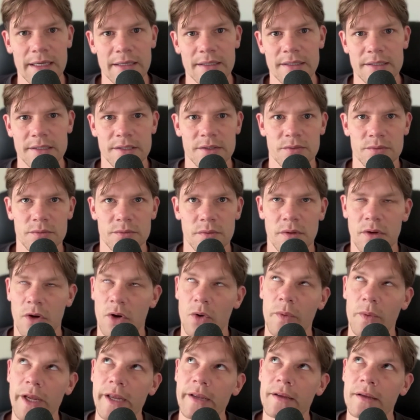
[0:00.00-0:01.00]
Because,
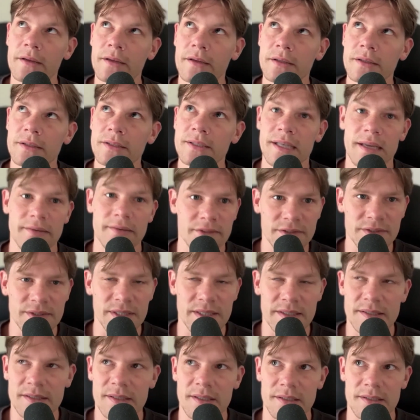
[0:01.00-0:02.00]
or wait,
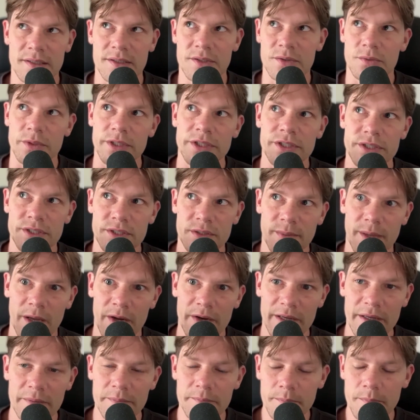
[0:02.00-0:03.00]
7'6" because his reach is
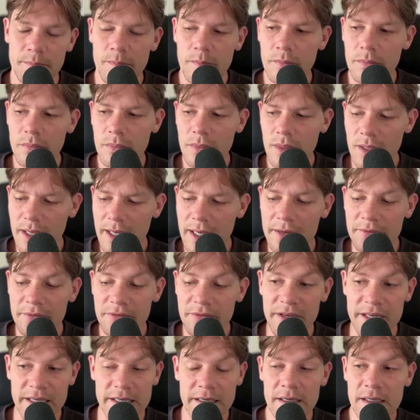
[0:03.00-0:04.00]
about 8
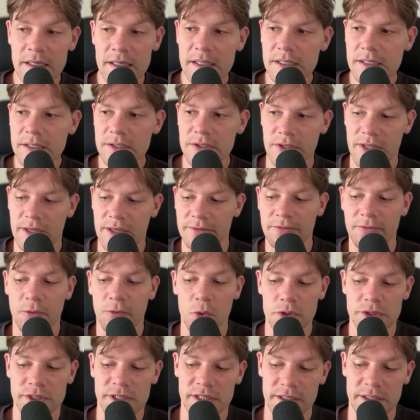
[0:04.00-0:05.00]
feet. So that
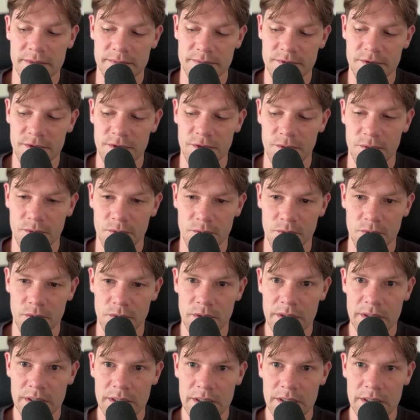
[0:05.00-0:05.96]
forced him to